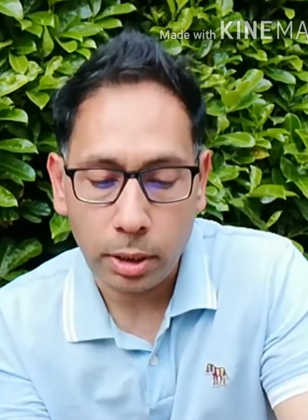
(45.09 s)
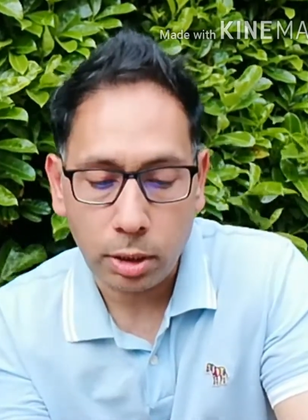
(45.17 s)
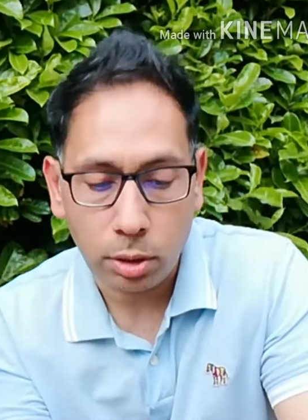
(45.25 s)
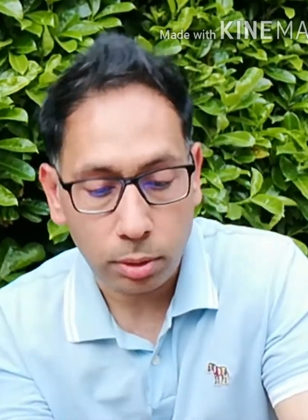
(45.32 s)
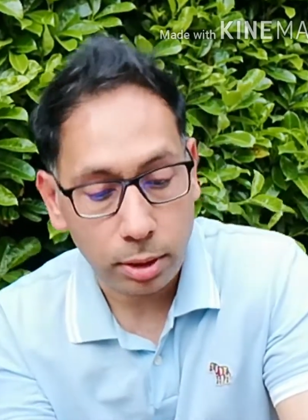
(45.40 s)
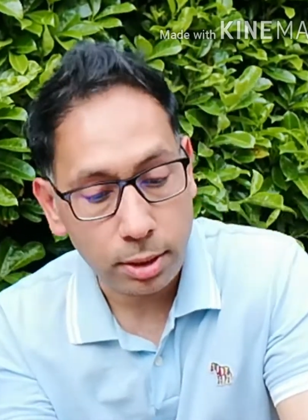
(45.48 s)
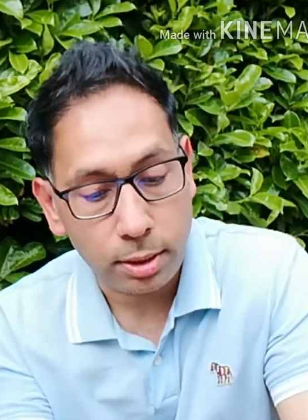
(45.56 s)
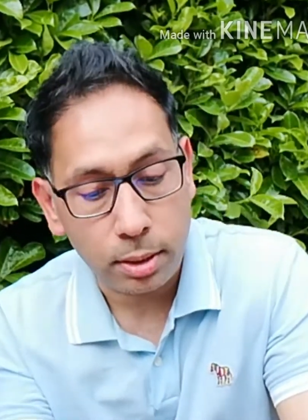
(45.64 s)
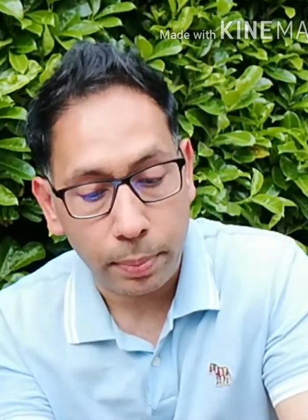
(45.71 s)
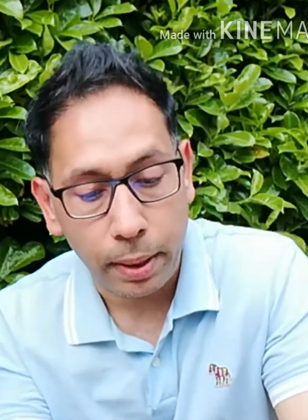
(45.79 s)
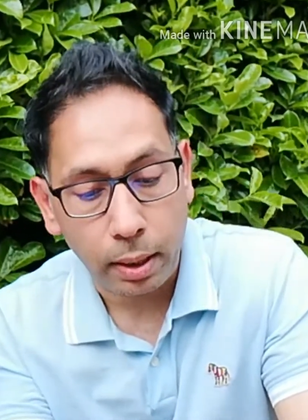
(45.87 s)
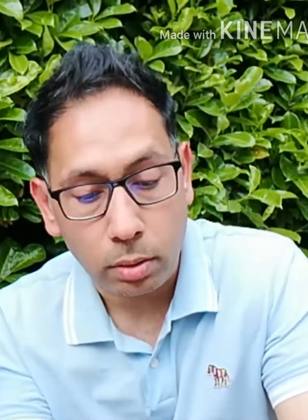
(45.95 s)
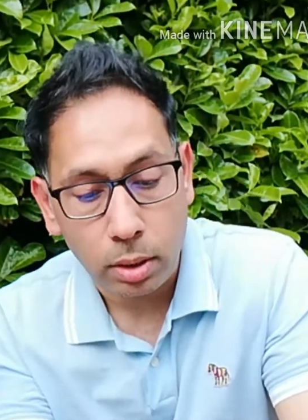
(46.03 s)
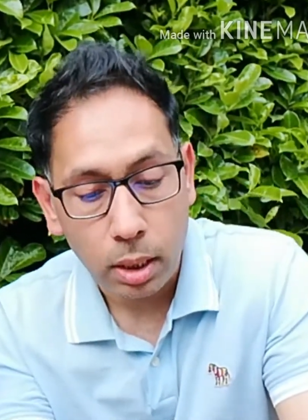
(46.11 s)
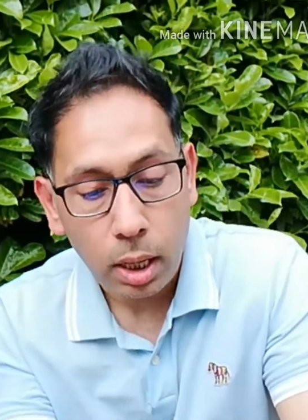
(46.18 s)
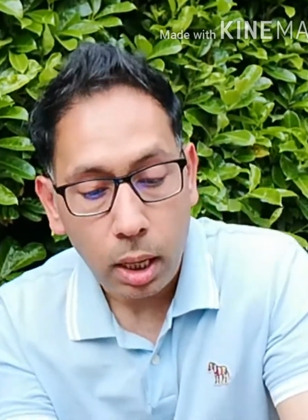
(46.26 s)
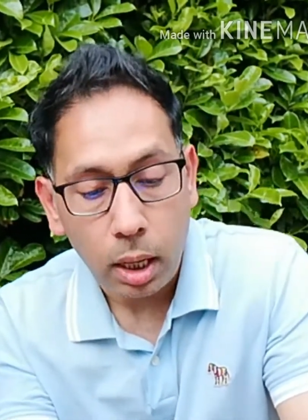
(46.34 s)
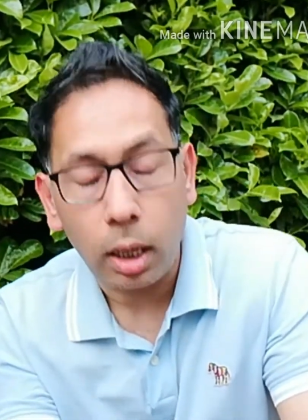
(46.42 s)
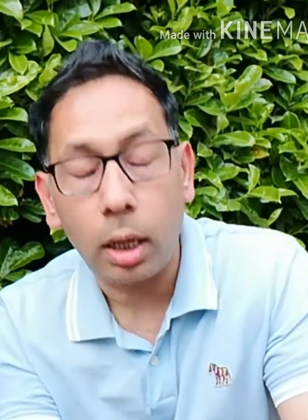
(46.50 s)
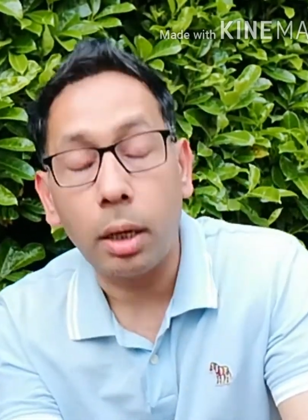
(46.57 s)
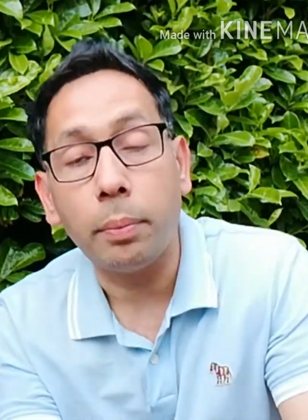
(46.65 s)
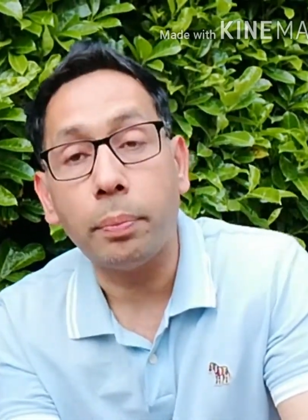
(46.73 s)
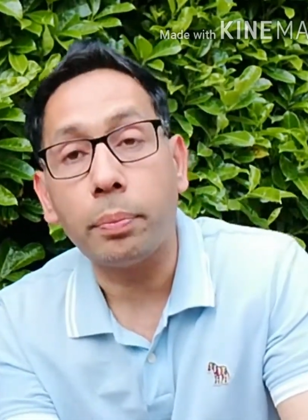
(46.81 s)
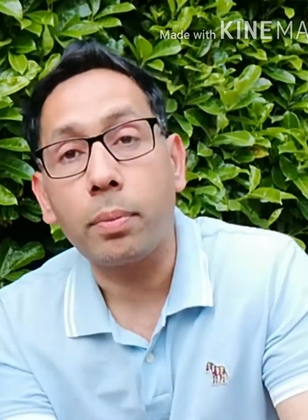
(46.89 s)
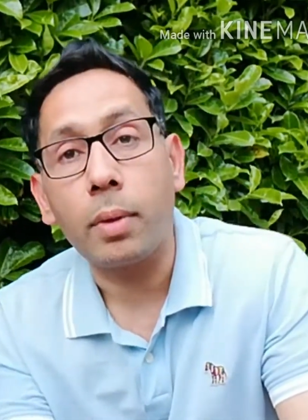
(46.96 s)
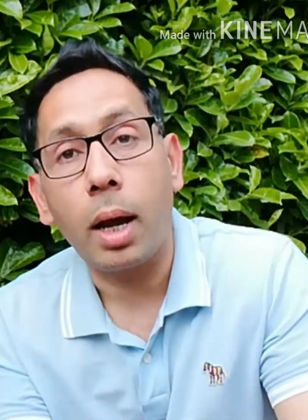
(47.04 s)
So this is about
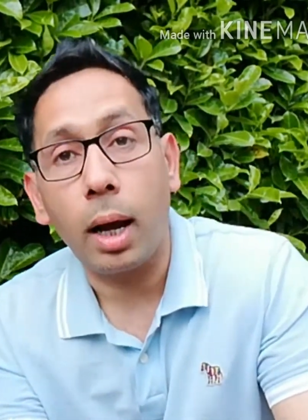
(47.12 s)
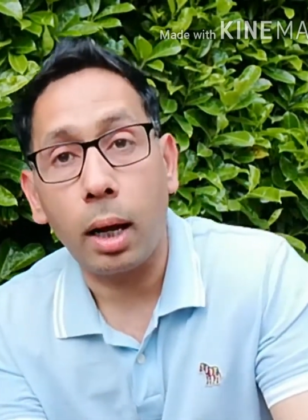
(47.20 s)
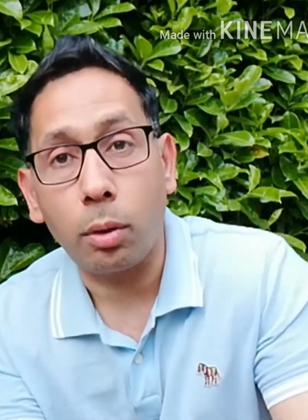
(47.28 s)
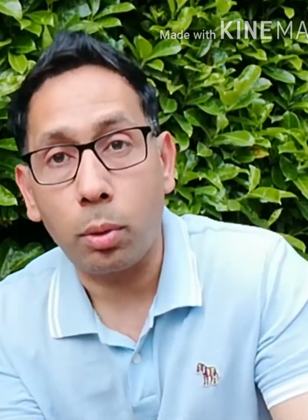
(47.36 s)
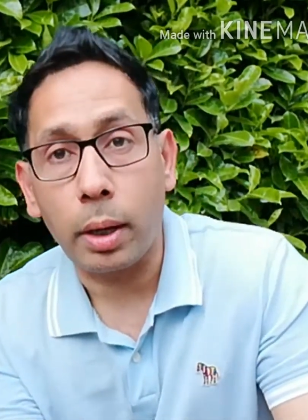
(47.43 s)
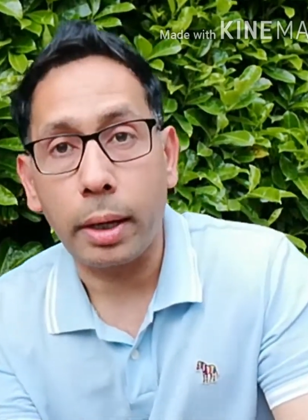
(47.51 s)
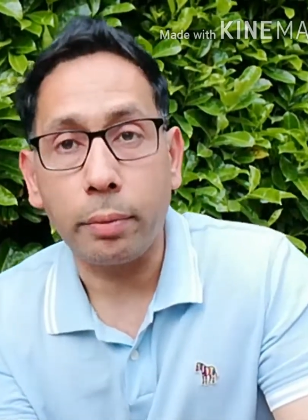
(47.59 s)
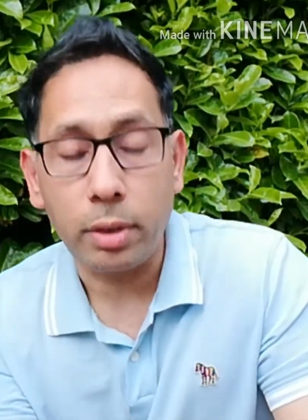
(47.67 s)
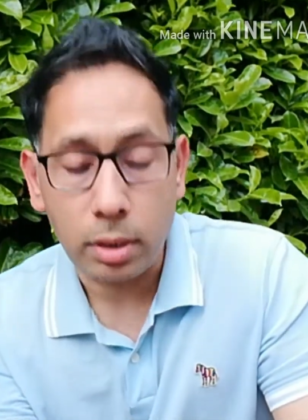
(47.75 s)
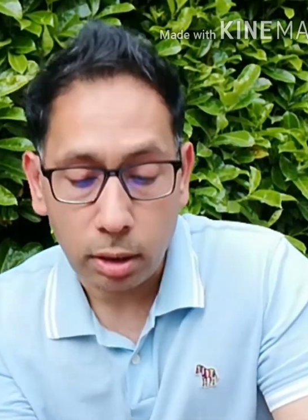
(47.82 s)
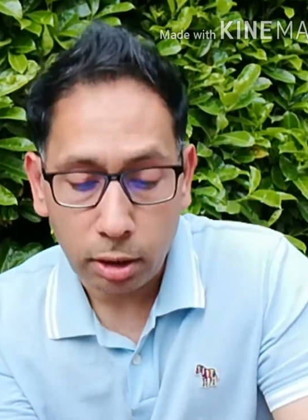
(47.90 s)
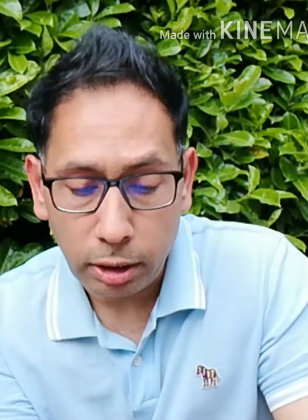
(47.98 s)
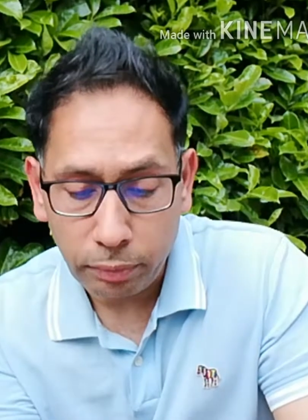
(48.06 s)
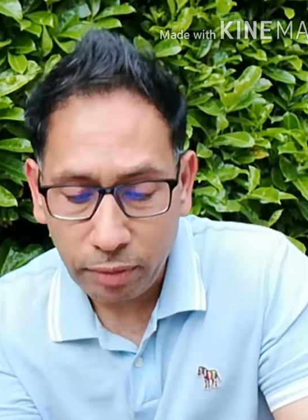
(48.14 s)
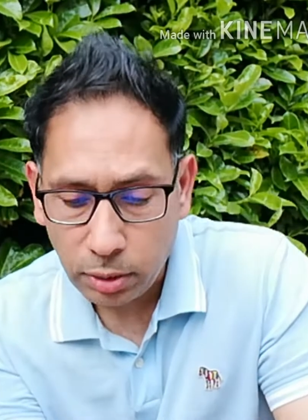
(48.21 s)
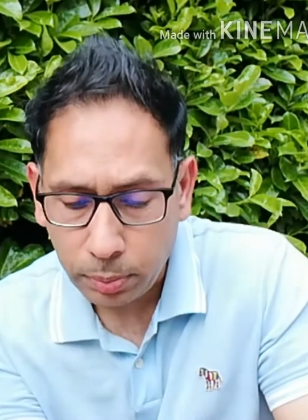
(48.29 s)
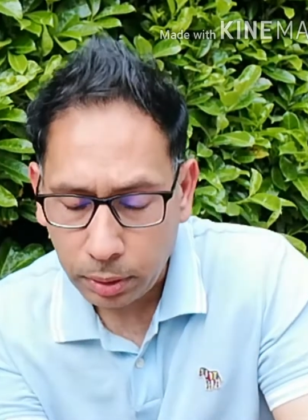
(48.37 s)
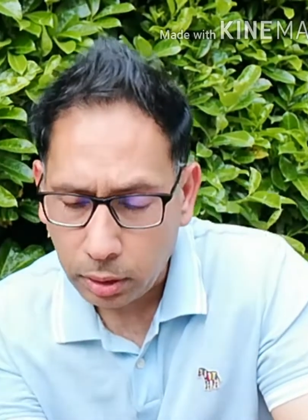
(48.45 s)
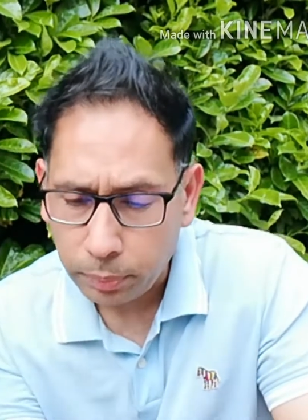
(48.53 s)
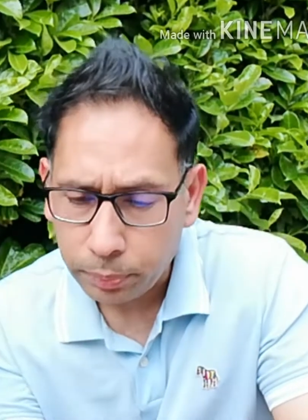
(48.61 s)
ROI, return on investment.